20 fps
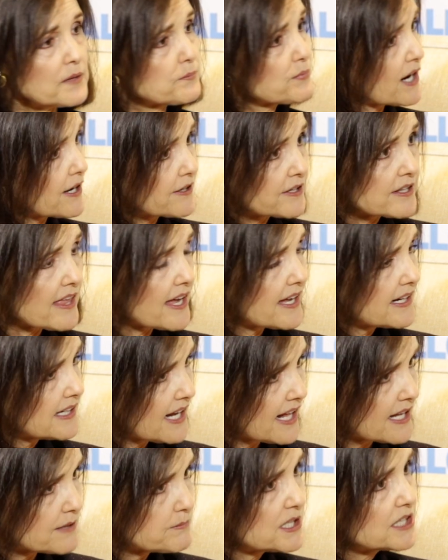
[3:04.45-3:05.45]
prior to that it
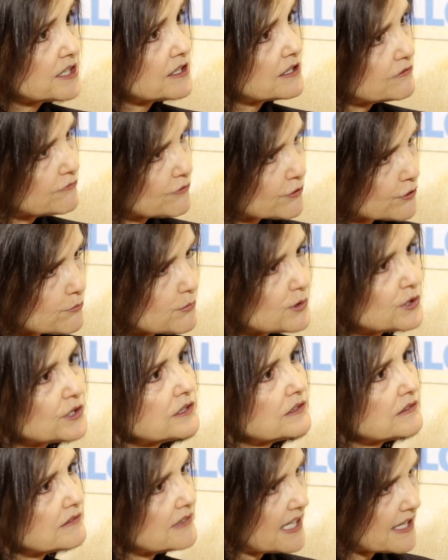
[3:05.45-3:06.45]
had been
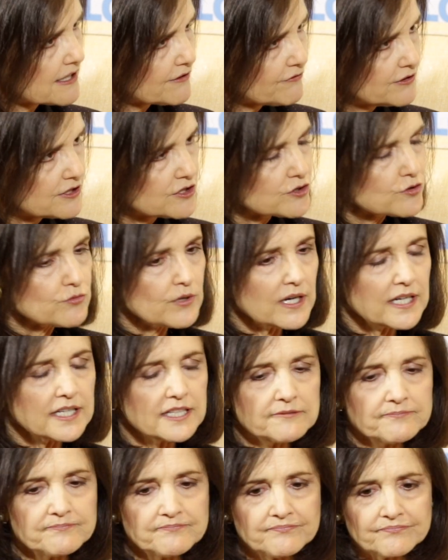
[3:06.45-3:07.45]
convertible at a fixed rate,